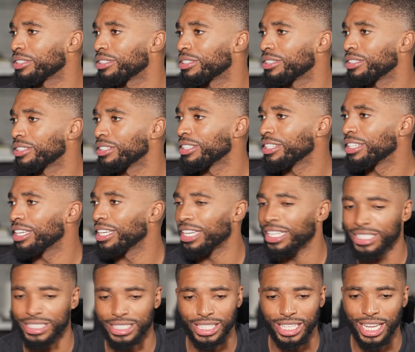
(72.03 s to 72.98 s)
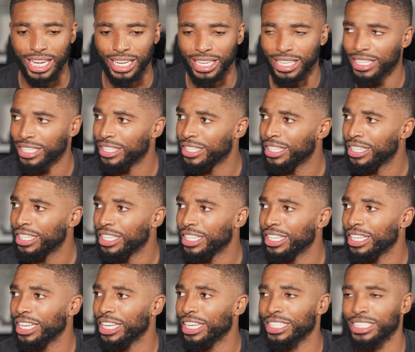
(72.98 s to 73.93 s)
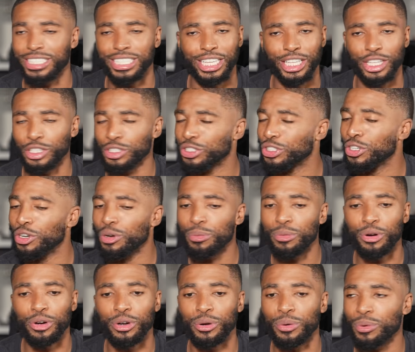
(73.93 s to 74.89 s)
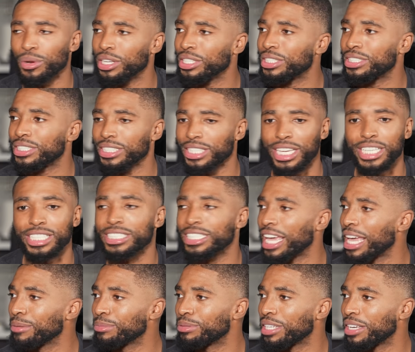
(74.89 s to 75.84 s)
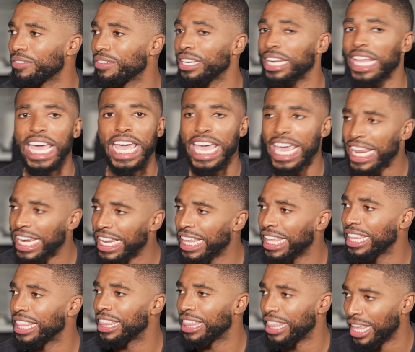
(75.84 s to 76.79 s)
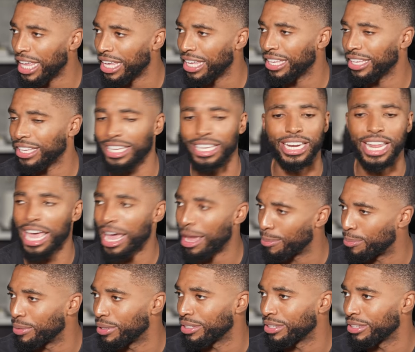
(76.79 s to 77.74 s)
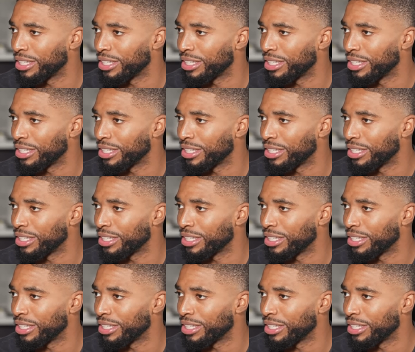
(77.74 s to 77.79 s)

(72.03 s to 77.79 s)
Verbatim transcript: Yeah. We it's know like, each other. It's yeah, there's no more no, it's it's game seven, anything can happen.